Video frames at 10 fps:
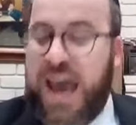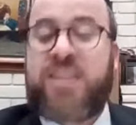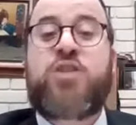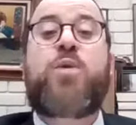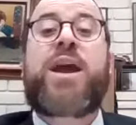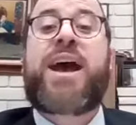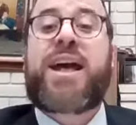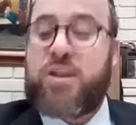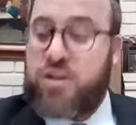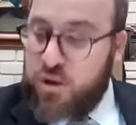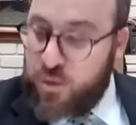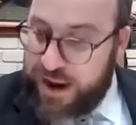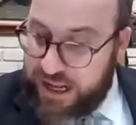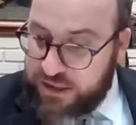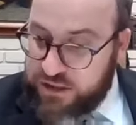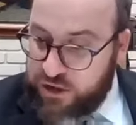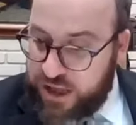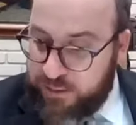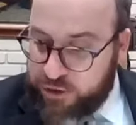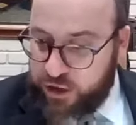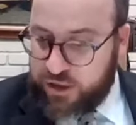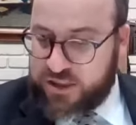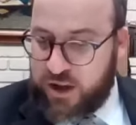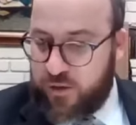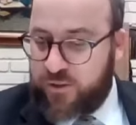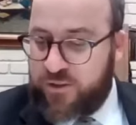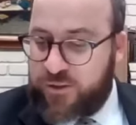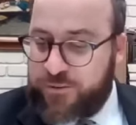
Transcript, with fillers: And then you, a- and then you answer them to yourself.